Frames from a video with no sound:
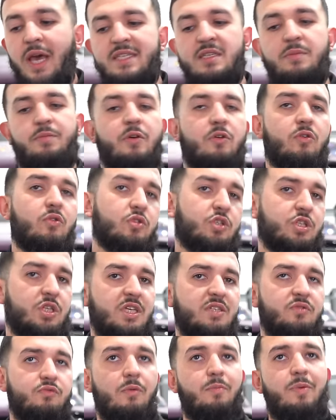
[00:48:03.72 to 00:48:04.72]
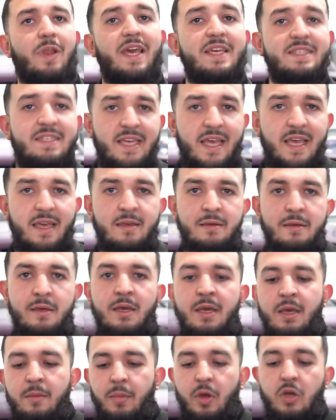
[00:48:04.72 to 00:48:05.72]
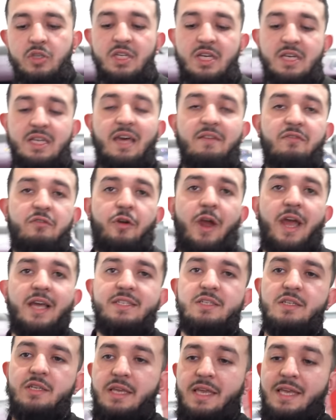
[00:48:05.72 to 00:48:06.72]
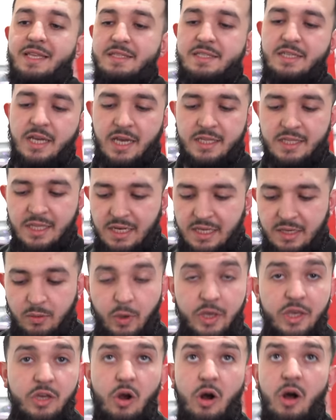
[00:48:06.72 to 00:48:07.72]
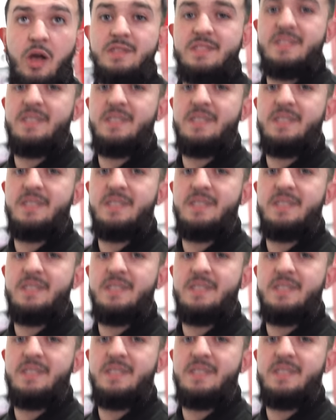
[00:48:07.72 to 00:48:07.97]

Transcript: as a precaution is replace it, because it could have cracks internally where you can't